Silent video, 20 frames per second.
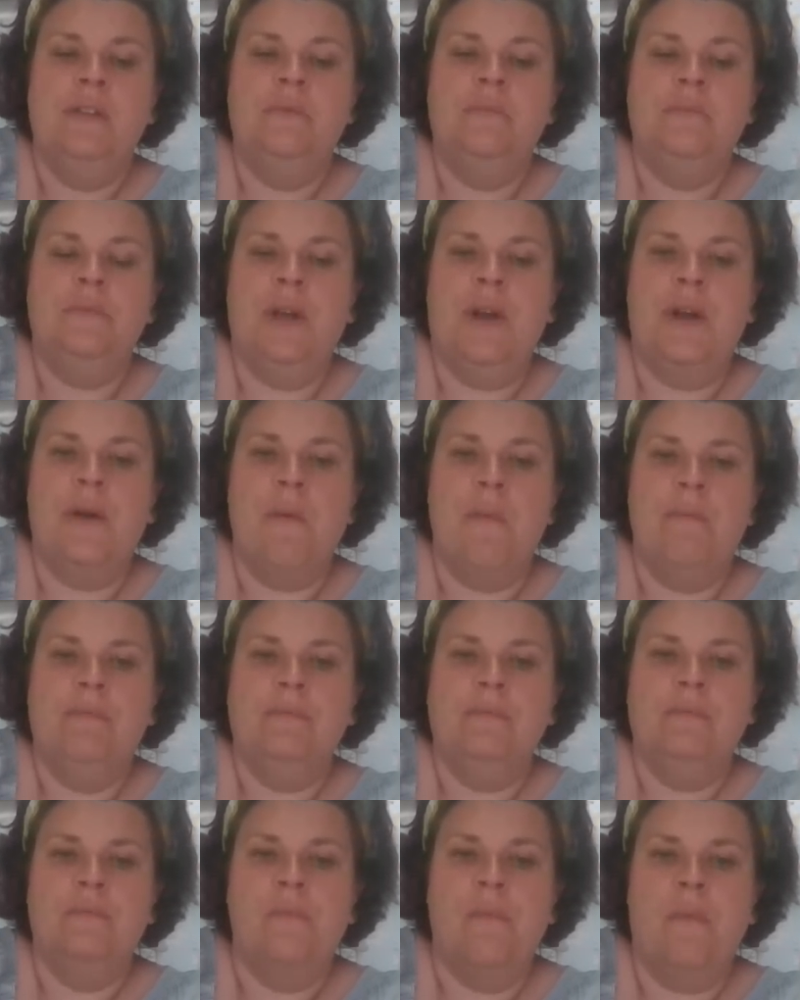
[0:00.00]
But
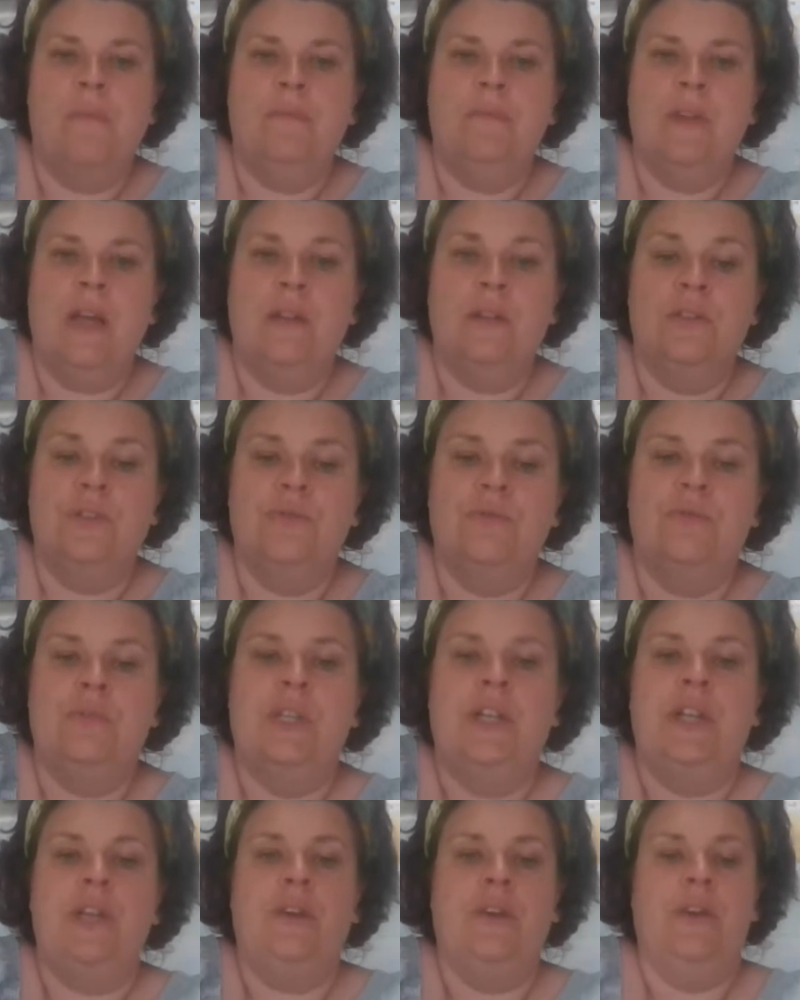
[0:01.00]
that looks
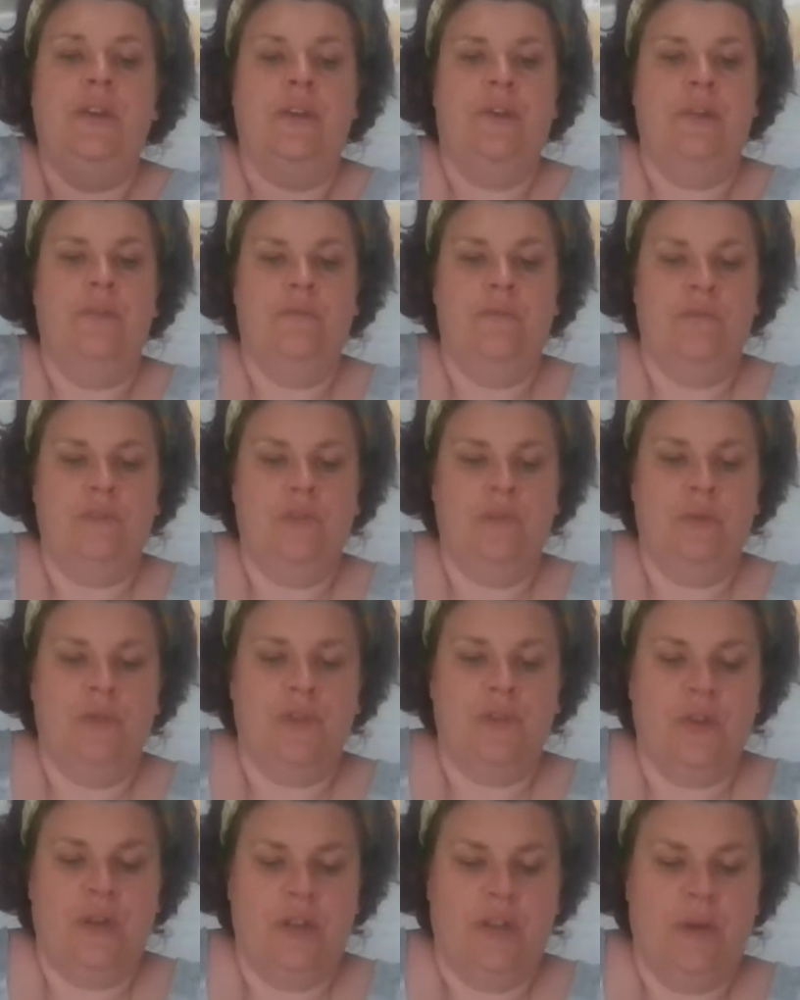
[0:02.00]
really good. You want
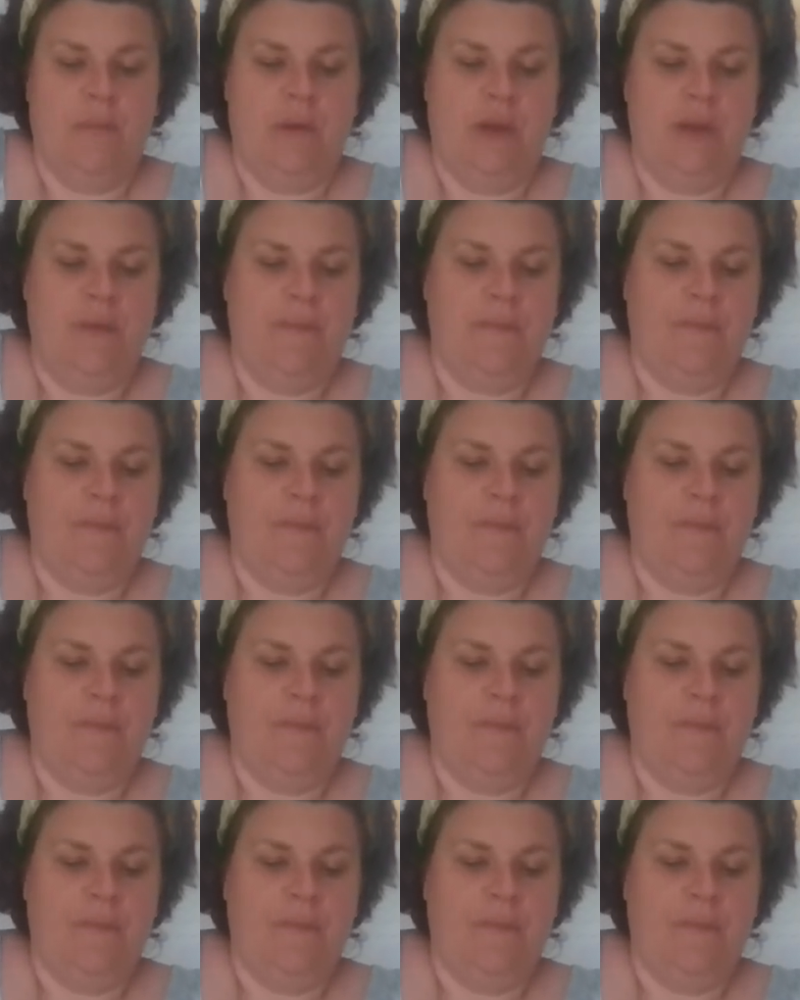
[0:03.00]
to try that, mate?